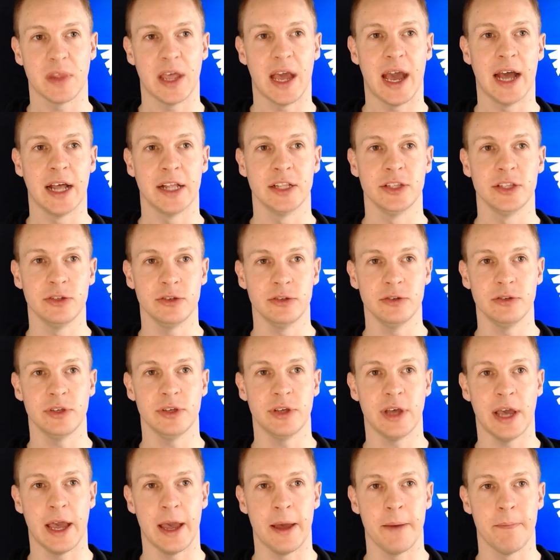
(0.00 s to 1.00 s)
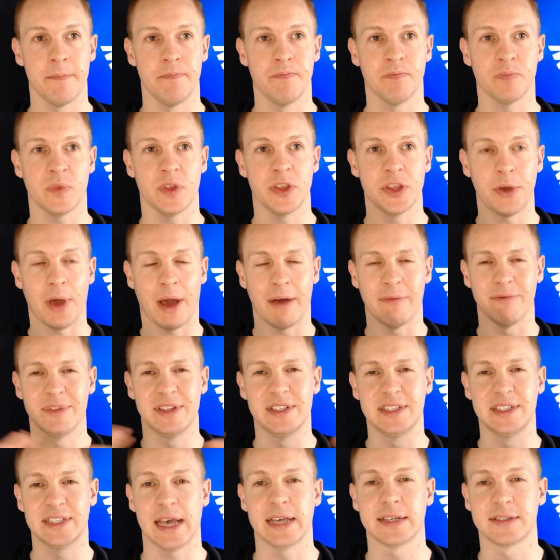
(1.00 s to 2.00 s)
and you haven't
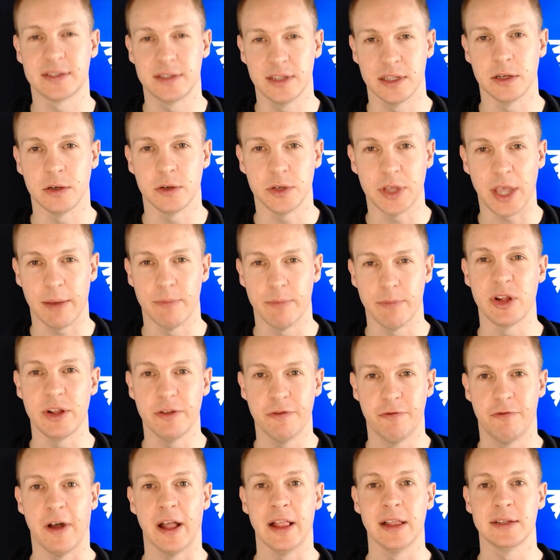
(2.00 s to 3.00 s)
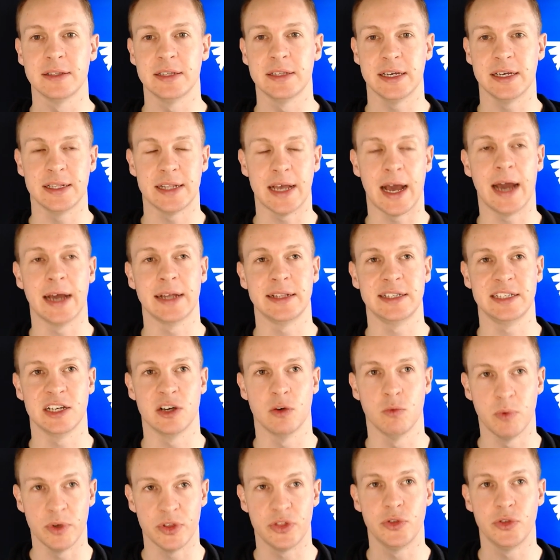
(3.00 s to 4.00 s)
tested it, you haven't really validated that idea
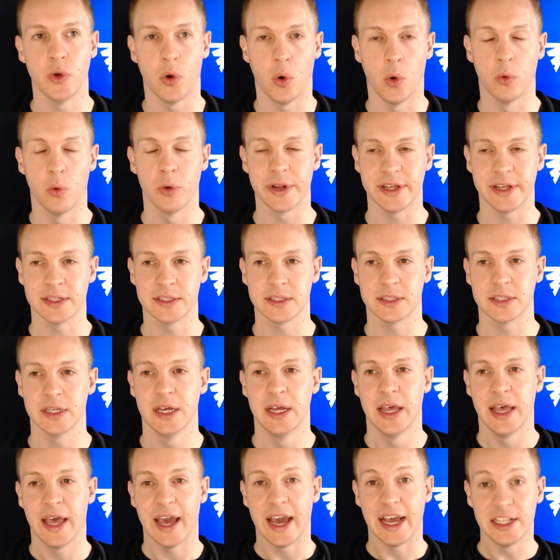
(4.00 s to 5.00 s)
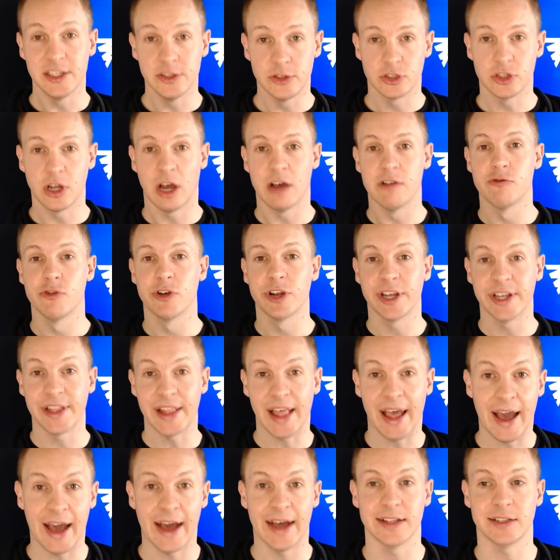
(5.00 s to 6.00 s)
with your audience, and you start running an
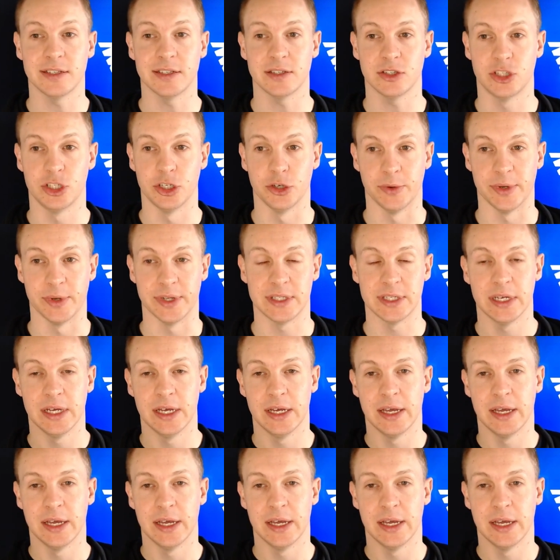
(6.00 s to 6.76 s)
ad to it,